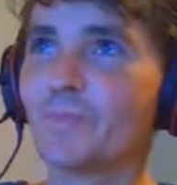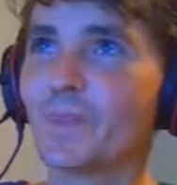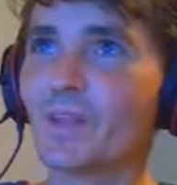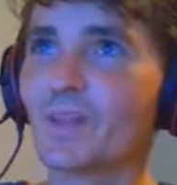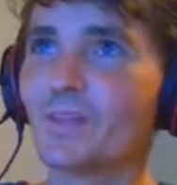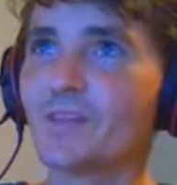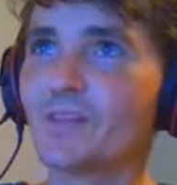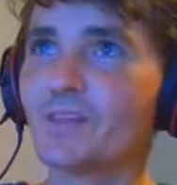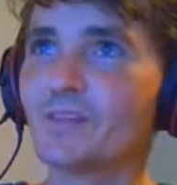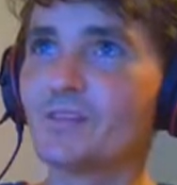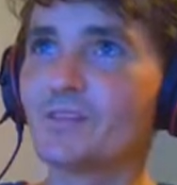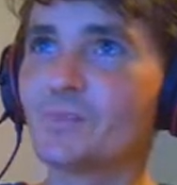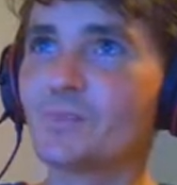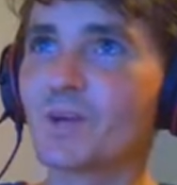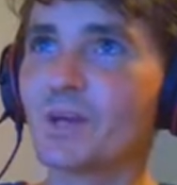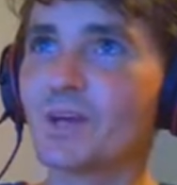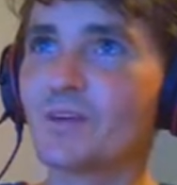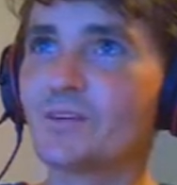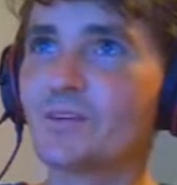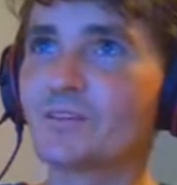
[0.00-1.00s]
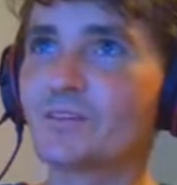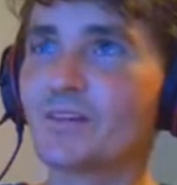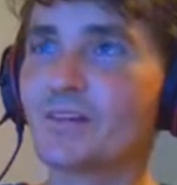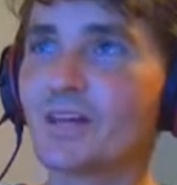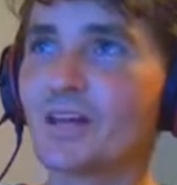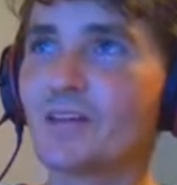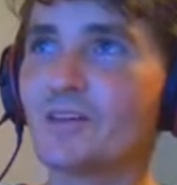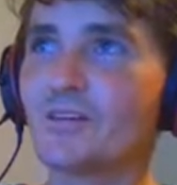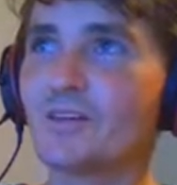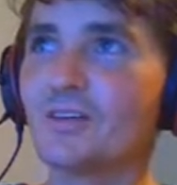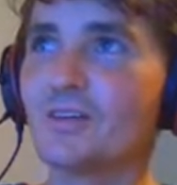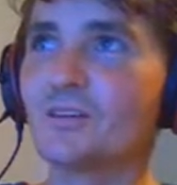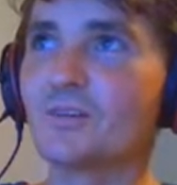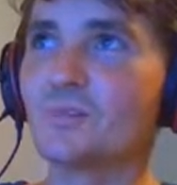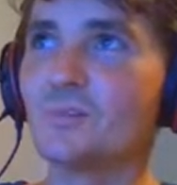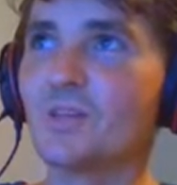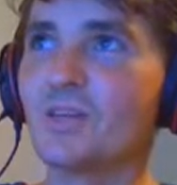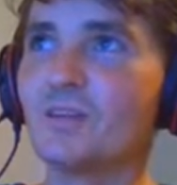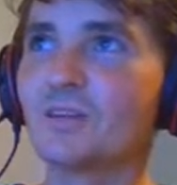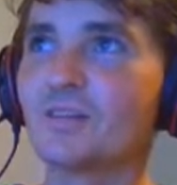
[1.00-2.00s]
I think it's about as cloudy as a
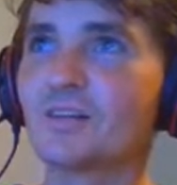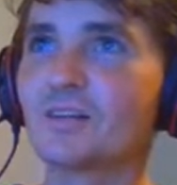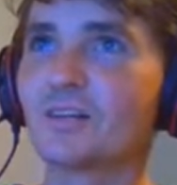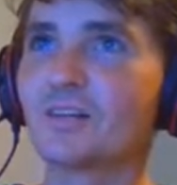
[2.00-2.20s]
piece of